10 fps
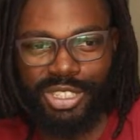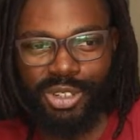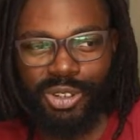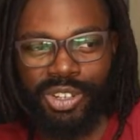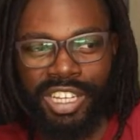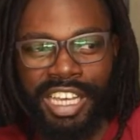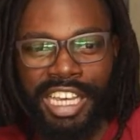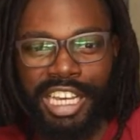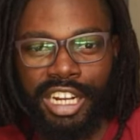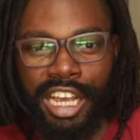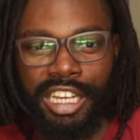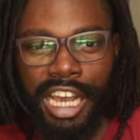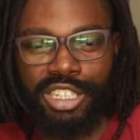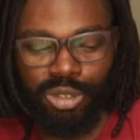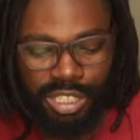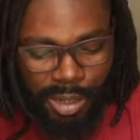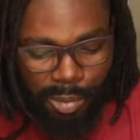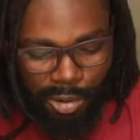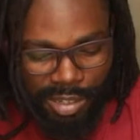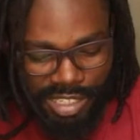So I took it
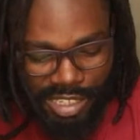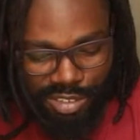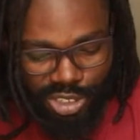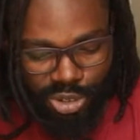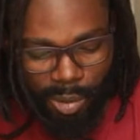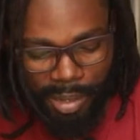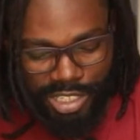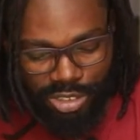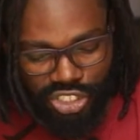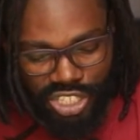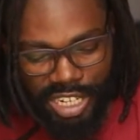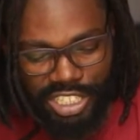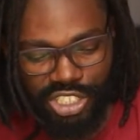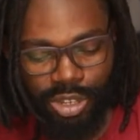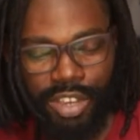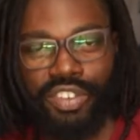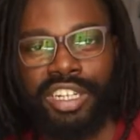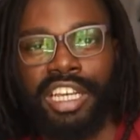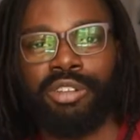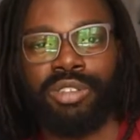upon myself to do a personal challenge. So every
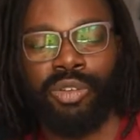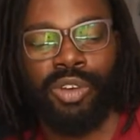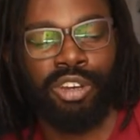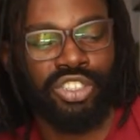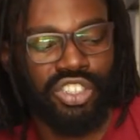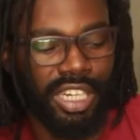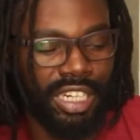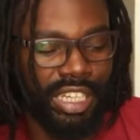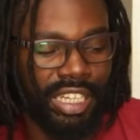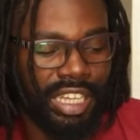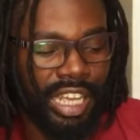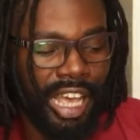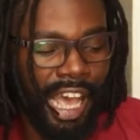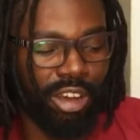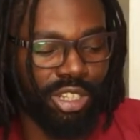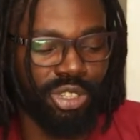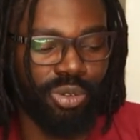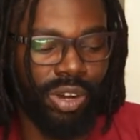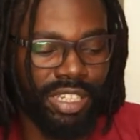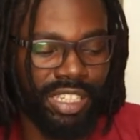day he was away on training, I also
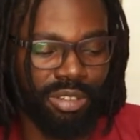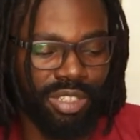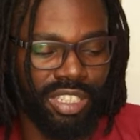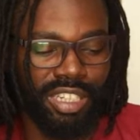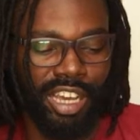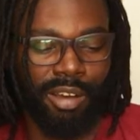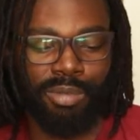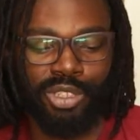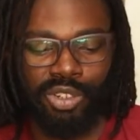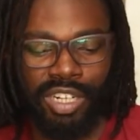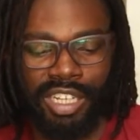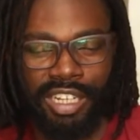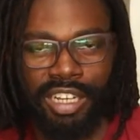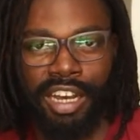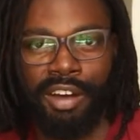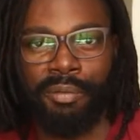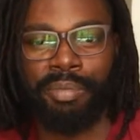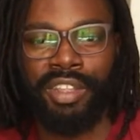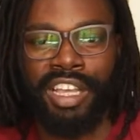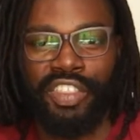worked out during
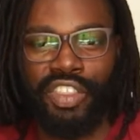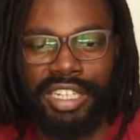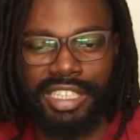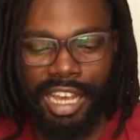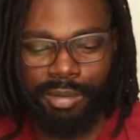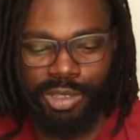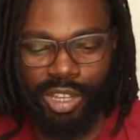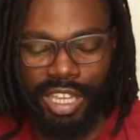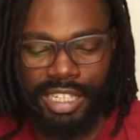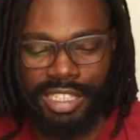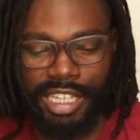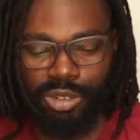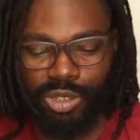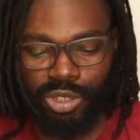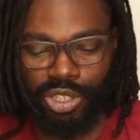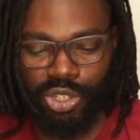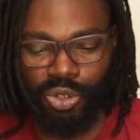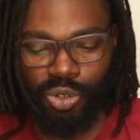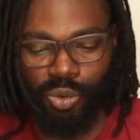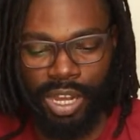that time. So I guess that was
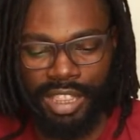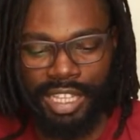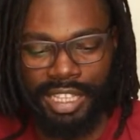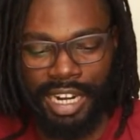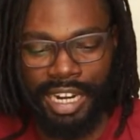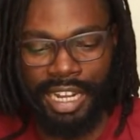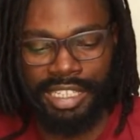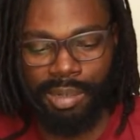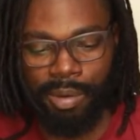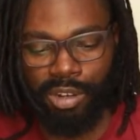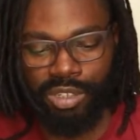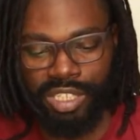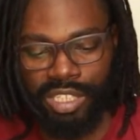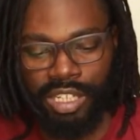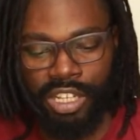also one thing that I liked about